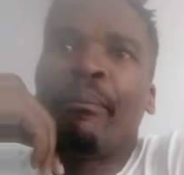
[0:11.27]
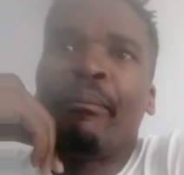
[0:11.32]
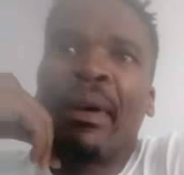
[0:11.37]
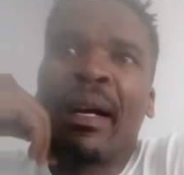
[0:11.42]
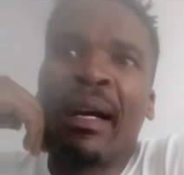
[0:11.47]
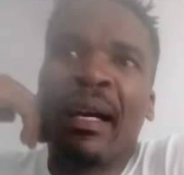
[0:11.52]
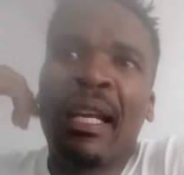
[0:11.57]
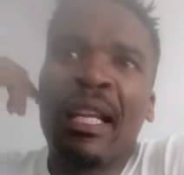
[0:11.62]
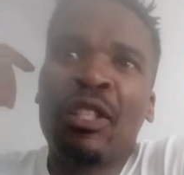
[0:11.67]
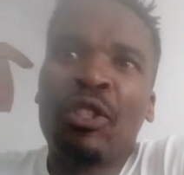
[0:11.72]

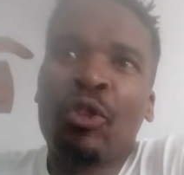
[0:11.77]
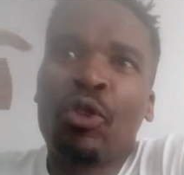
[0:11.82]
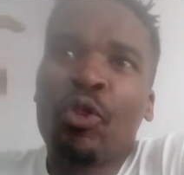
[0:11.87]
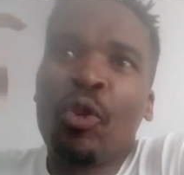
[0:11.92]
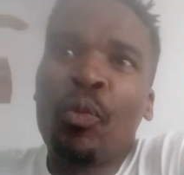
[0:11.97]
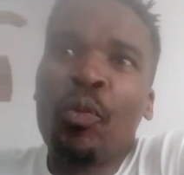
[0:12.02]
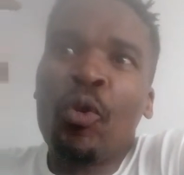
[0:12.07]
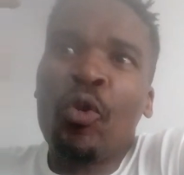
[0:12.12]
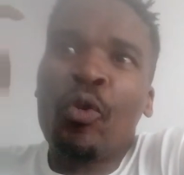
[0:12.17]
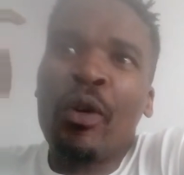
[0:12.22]
Mangalasu
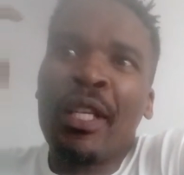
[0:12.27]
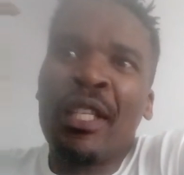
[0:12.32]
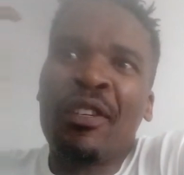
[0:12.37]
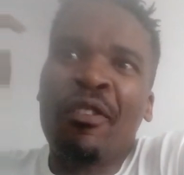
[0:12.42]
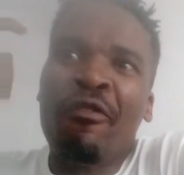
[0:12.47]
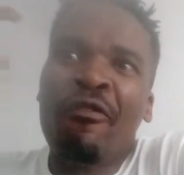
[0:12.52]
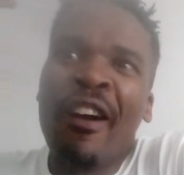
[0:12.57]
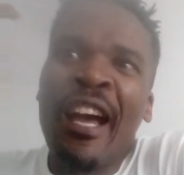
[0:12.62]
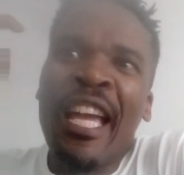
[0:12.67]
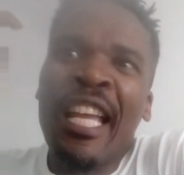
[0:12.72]
Sobukwe
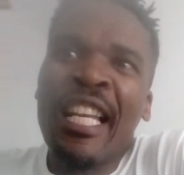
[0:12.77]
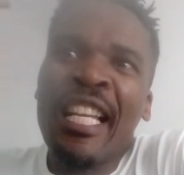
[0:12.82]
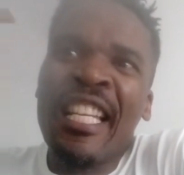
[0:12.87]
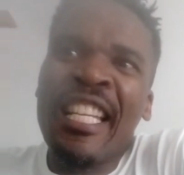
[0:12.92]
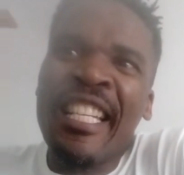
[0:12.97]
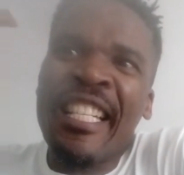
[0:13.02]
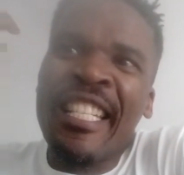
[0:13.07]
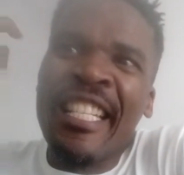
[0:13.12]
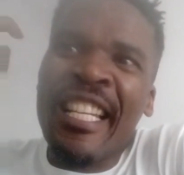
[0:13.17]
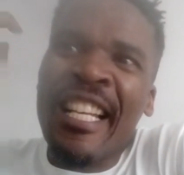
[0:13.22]

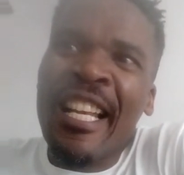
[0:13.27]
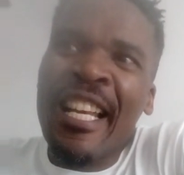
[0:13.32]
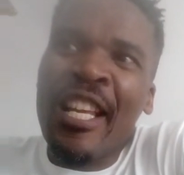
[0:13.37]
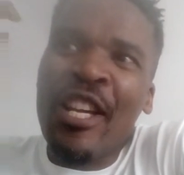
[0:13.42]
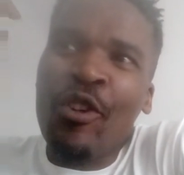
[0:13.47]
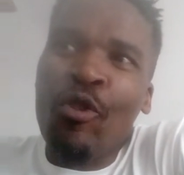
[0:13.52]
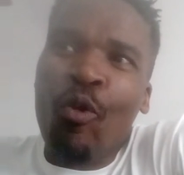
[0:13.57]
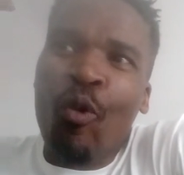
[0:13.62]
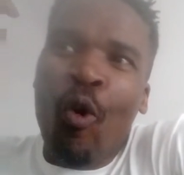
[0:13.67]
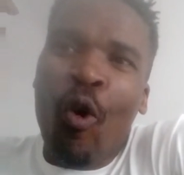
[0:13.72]
defiantly
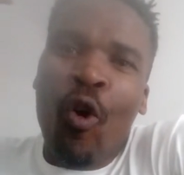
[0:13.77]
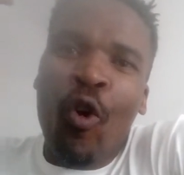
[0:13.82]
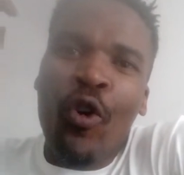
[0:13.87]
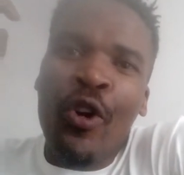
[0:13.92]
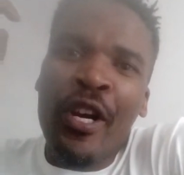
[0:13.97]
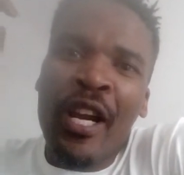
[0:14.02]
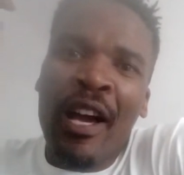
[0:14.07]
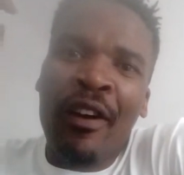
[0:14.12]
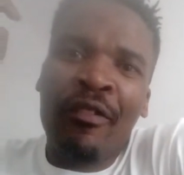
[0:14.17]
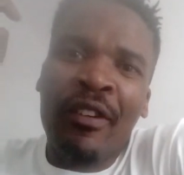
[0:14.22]
declared war
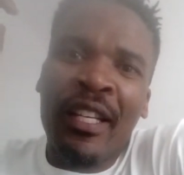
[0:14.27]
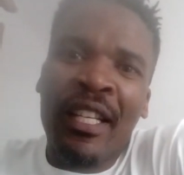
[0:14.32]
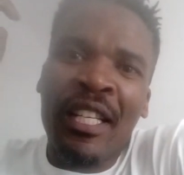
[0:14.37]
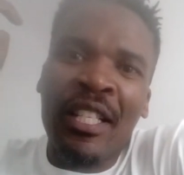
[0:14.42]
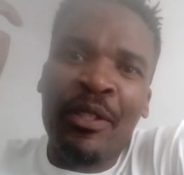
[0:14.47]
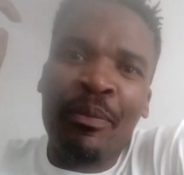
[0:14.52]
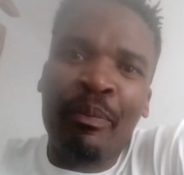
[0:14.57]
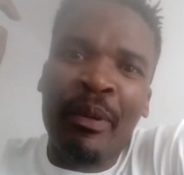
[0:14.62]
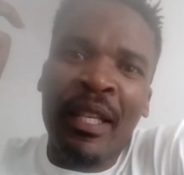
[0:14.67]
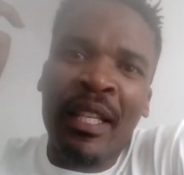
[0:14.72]
on
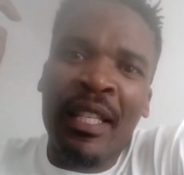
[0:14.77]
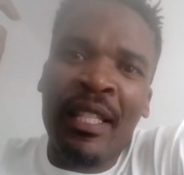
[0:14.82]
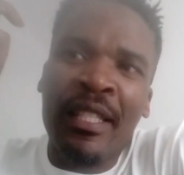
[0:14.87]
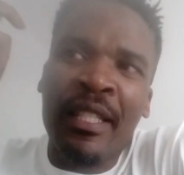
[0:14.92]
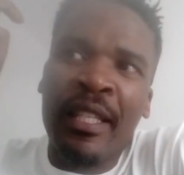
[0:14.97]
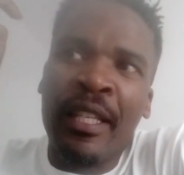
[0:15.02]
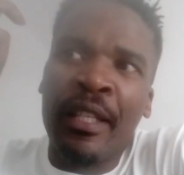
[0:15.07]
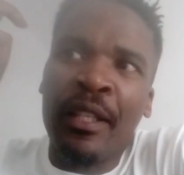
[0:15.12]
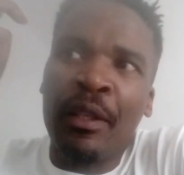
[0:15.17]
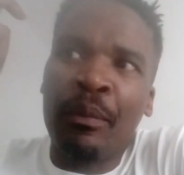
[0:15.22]
Africa's
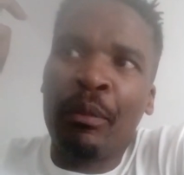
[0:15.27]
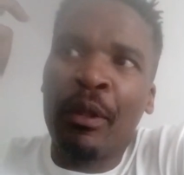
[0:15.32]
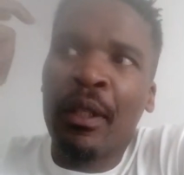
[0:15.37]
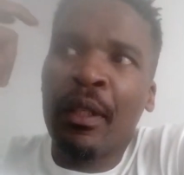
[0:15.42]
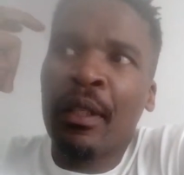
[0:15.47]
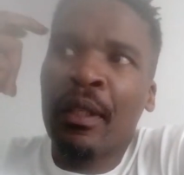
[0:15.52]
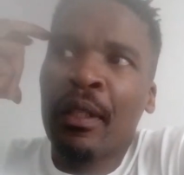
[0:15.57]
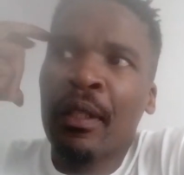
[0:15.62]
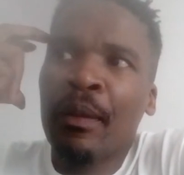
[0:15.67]
biggest enemy,